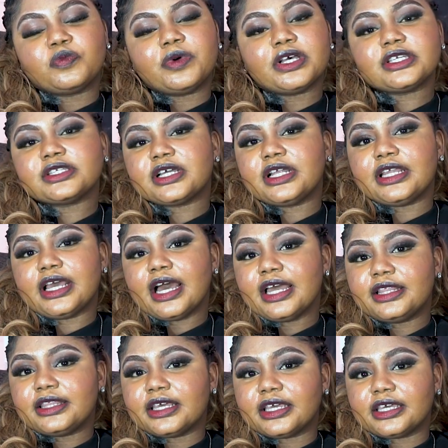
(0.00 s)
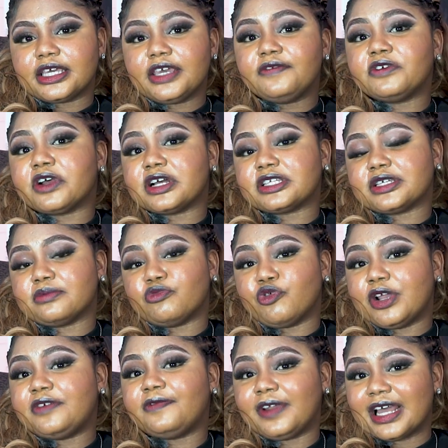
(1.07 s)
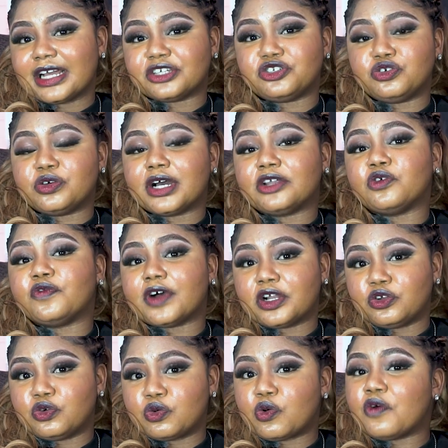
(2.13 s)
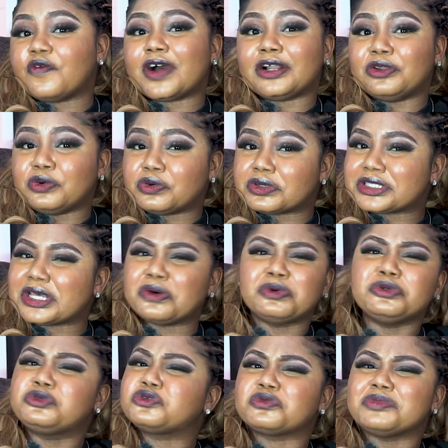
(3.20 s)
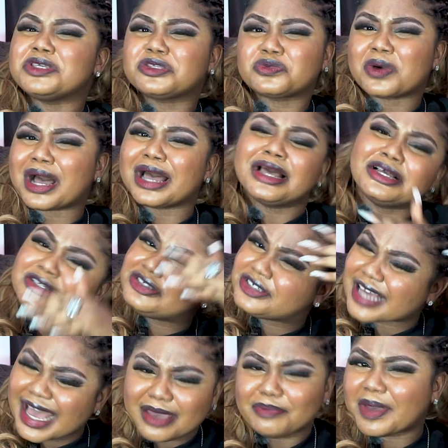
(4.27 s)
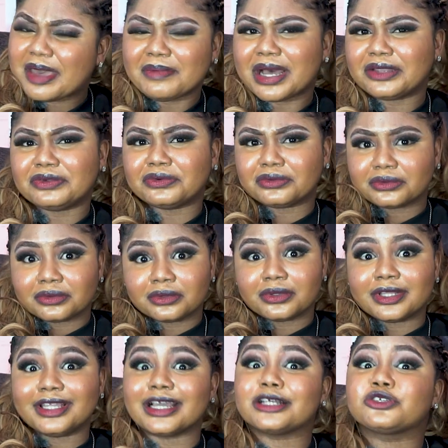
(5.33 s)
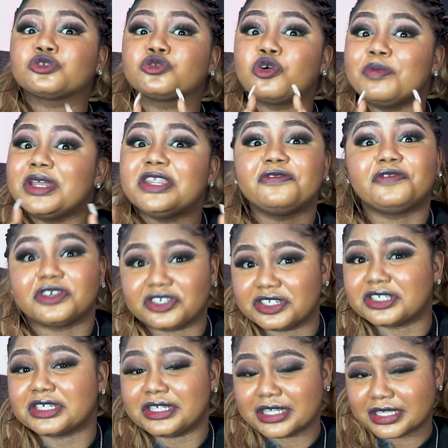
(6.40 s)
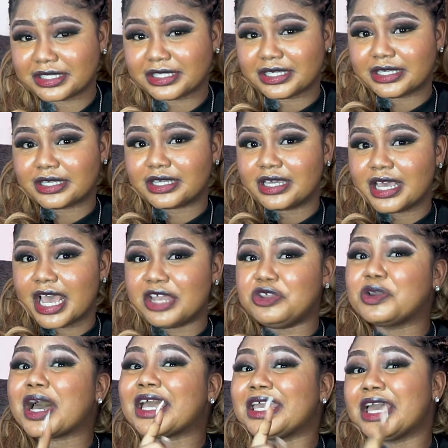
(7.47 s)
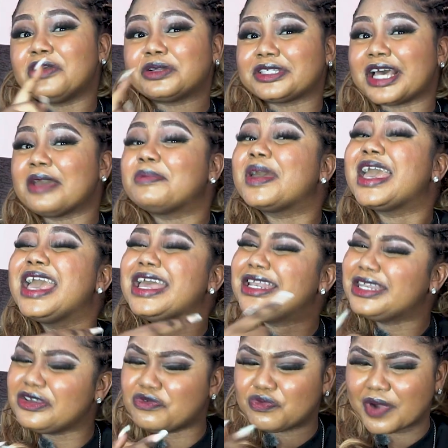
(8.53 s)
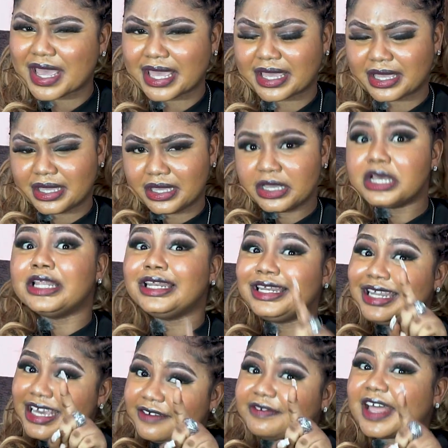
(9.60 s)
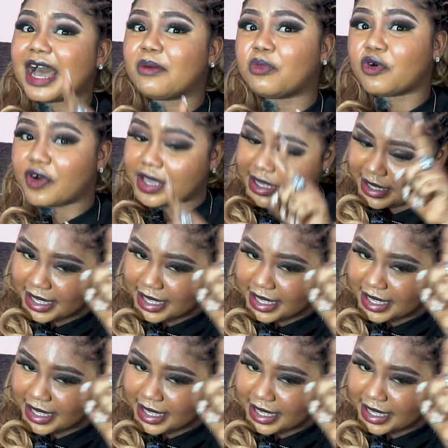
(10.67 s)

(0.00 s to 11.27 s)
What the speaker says: personally, I think if there are some red flags you can overlook. Seun to miswa, jaibe mano. There are so many fishes in the sea, and you can get your type anywhere. Leave that boy